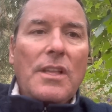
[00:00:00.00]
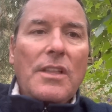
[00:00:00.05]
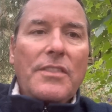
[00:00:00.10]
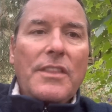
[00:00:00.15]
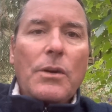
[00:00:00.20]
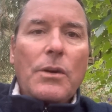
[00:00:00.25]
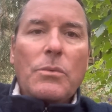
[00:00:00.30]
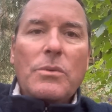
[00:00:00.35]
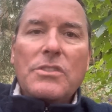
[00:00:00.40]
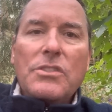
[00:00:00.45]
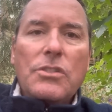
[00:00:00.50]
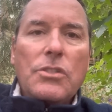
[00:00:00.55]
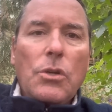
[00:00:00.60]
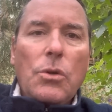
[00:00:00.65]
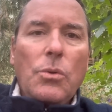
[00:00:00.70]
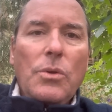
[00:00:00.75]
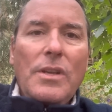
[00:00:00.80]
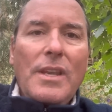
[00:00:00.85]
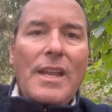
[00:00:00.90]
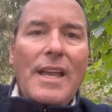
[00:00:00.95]
that were
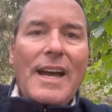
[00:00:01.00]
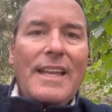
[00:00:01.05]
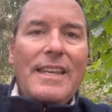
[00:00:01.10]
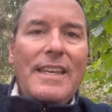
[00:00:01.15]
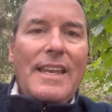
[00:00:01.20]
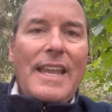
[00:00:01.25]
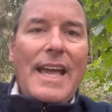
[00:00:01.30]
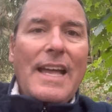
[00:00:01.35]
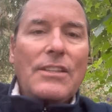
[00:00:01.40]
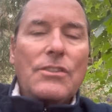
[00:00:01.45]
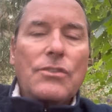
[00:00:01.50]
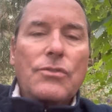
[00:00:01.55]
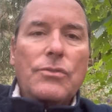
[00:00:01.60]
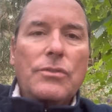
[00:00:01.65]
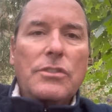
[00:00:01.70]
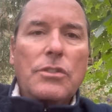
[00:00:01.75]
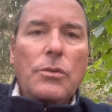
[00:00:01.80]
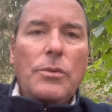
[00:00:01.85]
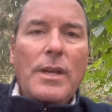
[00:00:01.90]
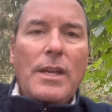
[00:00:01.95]
so not natural,
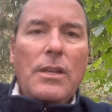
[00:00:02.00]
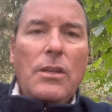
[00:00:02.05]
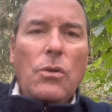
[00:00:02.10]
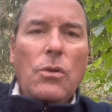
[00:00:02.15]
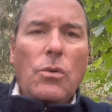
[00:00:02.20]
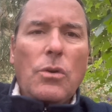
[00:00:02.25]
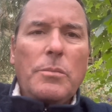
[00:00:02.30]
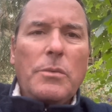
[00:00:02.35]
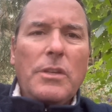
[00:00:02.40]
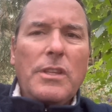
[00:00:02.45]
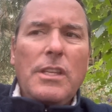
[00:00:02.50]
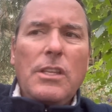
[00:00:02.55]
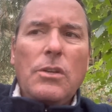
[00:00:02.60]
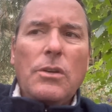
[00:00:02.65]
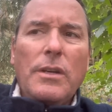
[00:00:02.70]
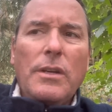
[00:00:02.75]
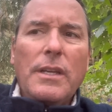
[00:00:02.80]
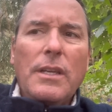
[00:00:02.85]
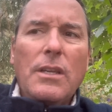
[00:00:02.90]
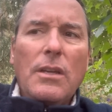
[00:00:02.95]
so not normal that
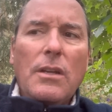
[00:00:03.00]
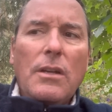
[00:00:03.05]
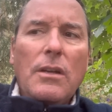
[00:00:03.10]
you're like,